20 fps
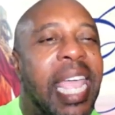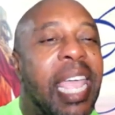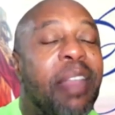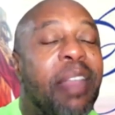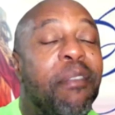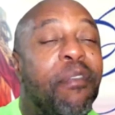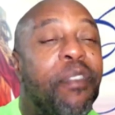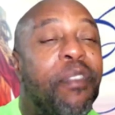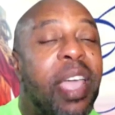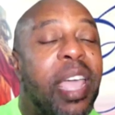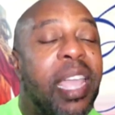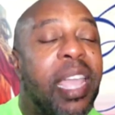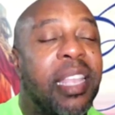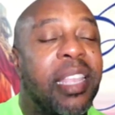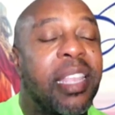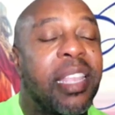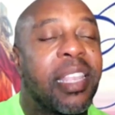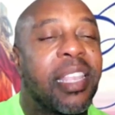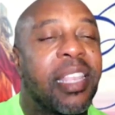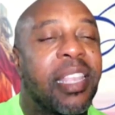In
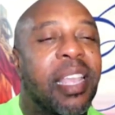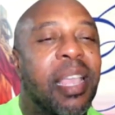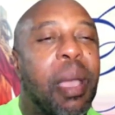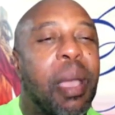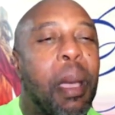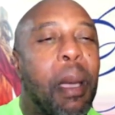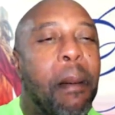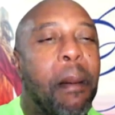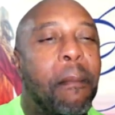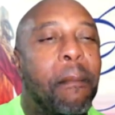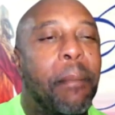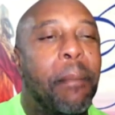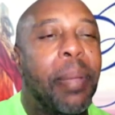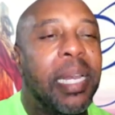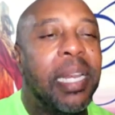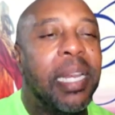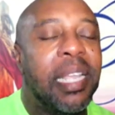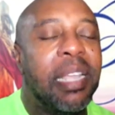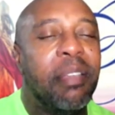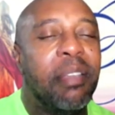faith,
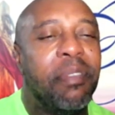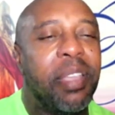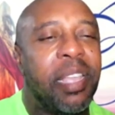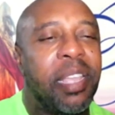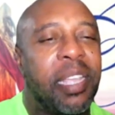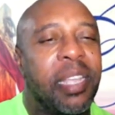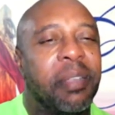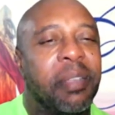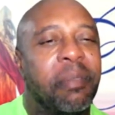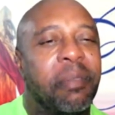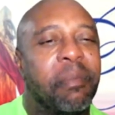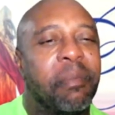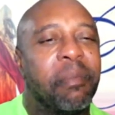believing.